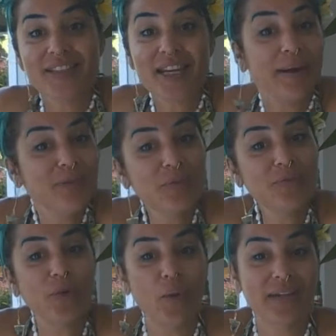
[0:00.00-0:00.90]
Time to move
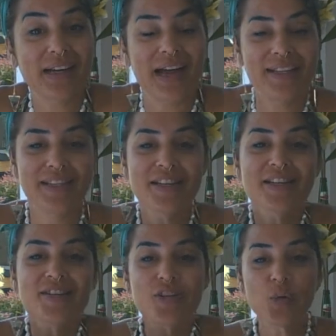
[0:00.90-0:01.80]
forward, guys.
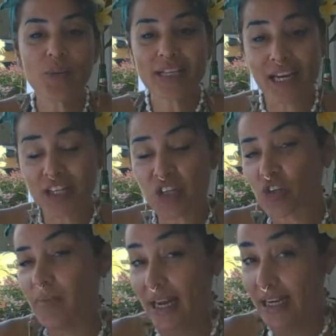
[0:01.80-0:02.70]
So we tend to
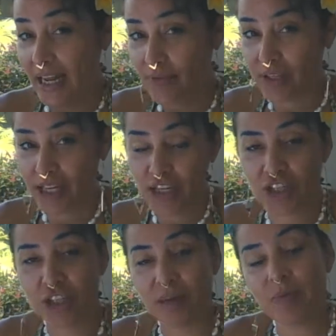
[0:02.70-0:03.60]
remain in
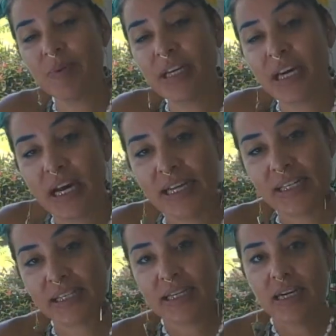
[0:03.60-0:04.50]
relationships
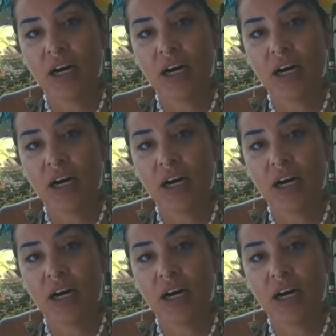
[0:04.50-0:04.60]
because